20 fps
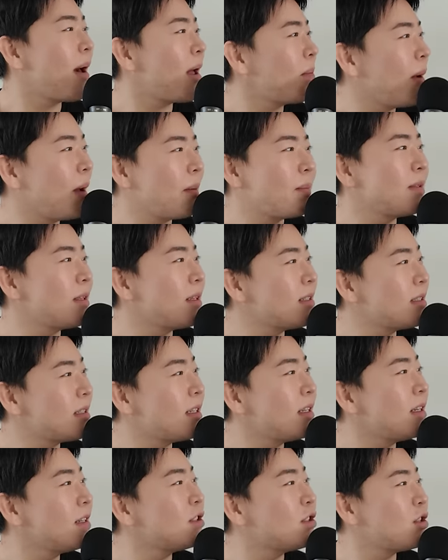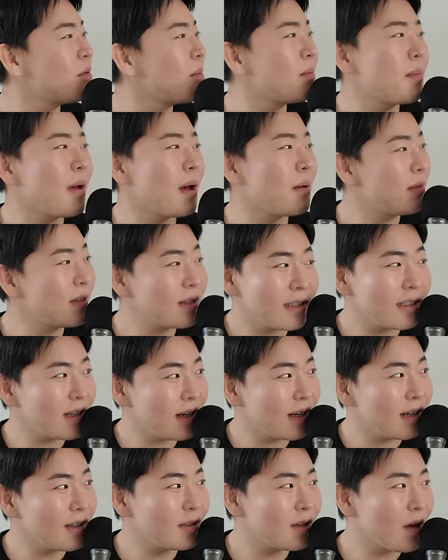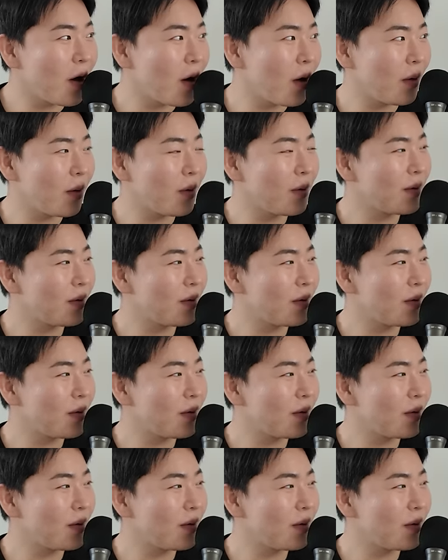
bad publicity is still publicity. So